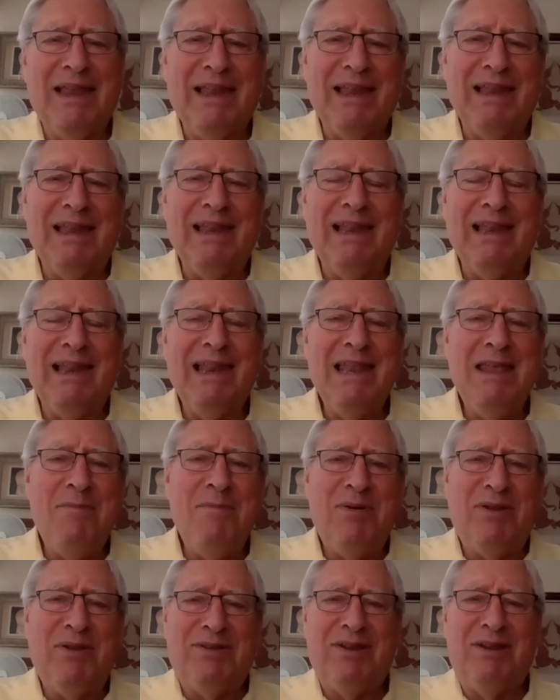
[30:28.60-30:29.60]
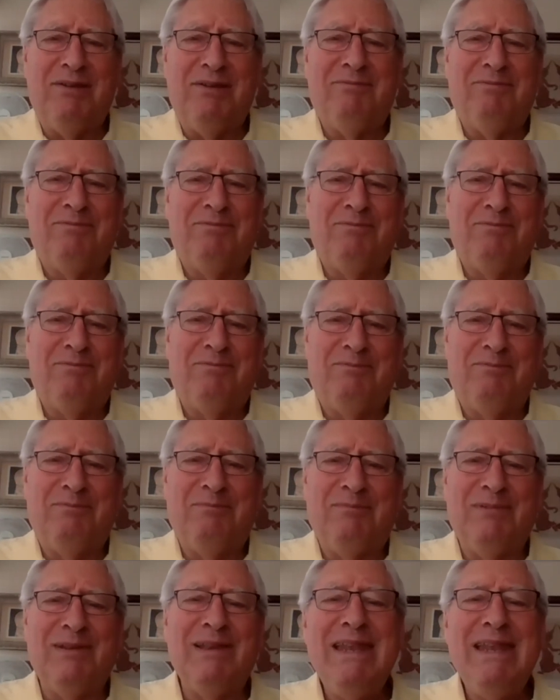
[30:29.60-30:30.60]
limited
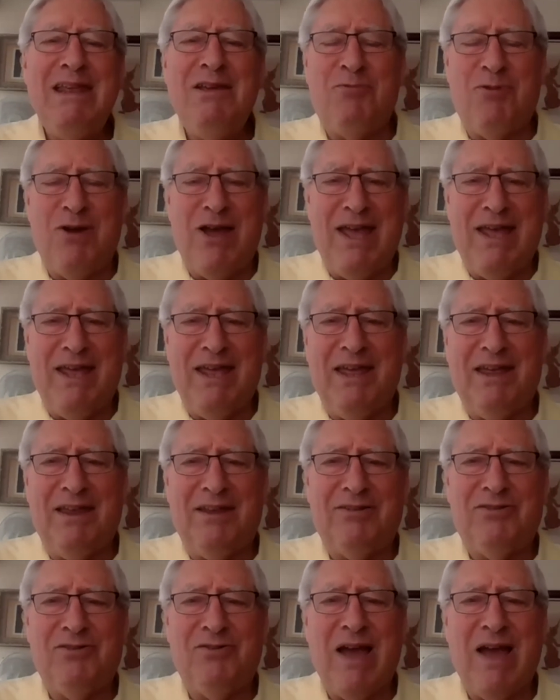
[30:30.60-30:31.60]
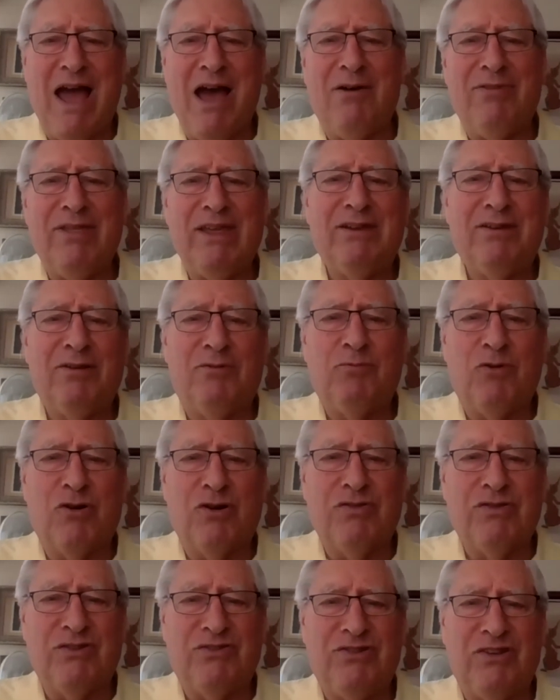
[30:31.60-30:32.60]
leeway into how they could
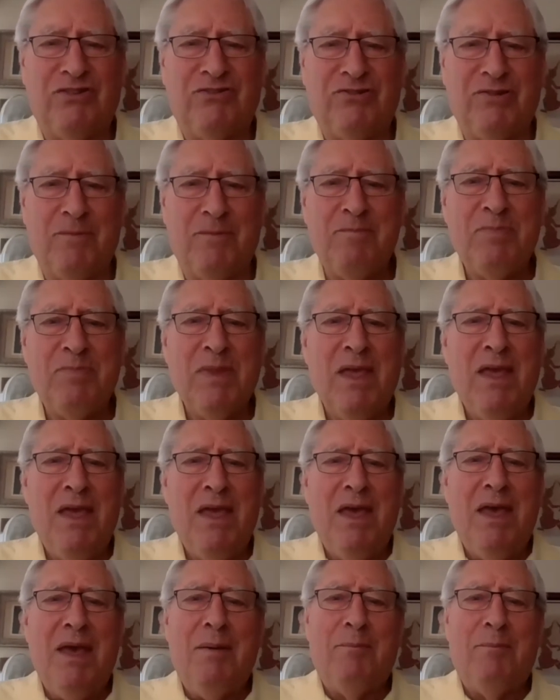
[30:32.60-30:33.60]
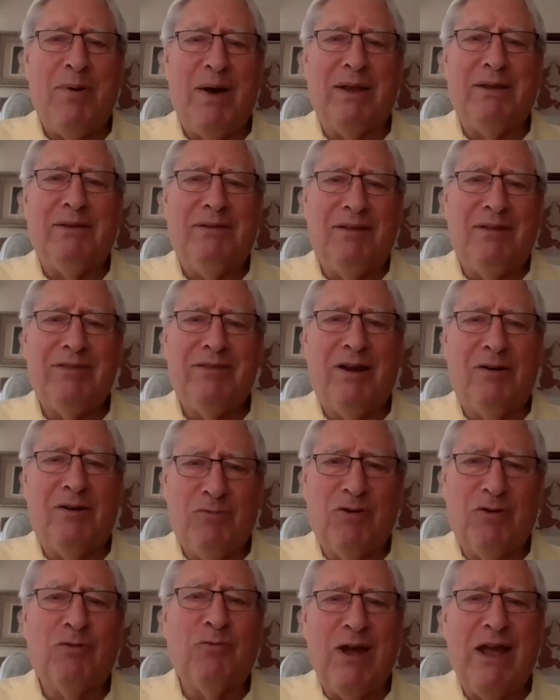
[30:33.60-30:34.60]
work the system, but there
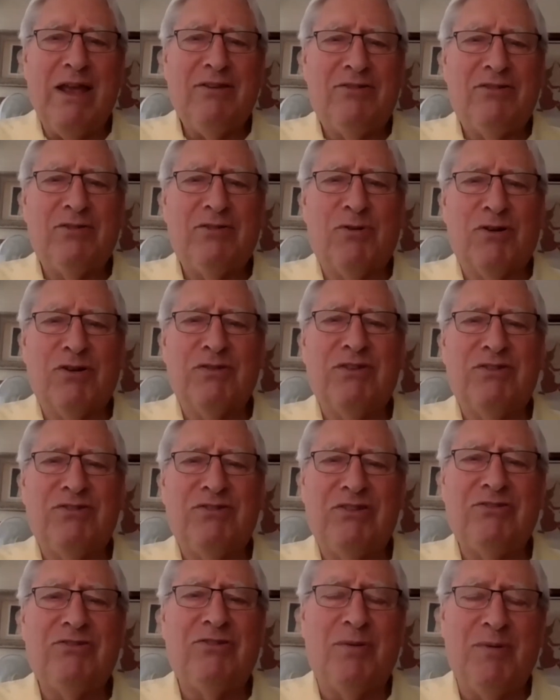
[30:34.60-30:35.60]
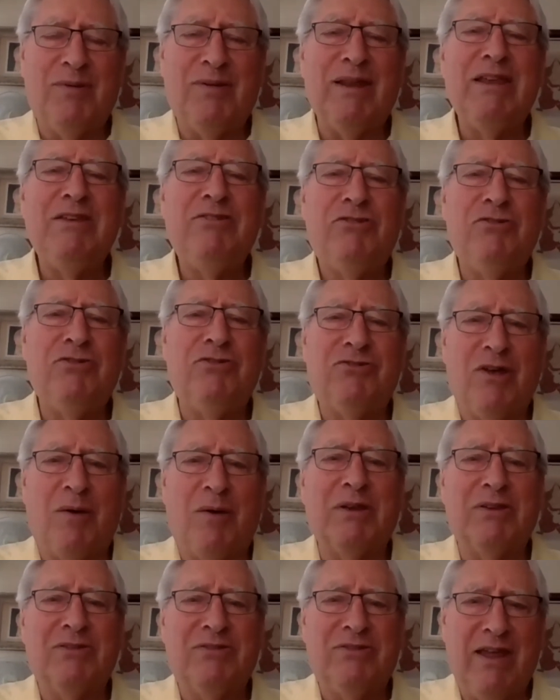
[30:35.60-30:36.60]
were ways to work the system, at least to some
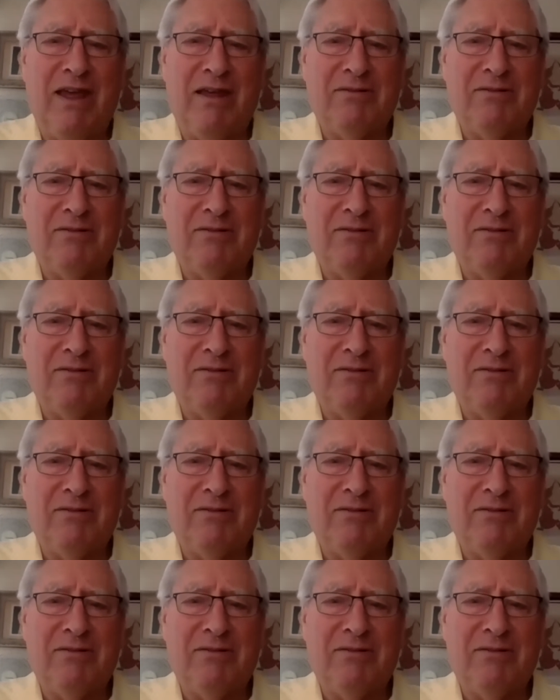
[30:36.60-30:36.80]
extent.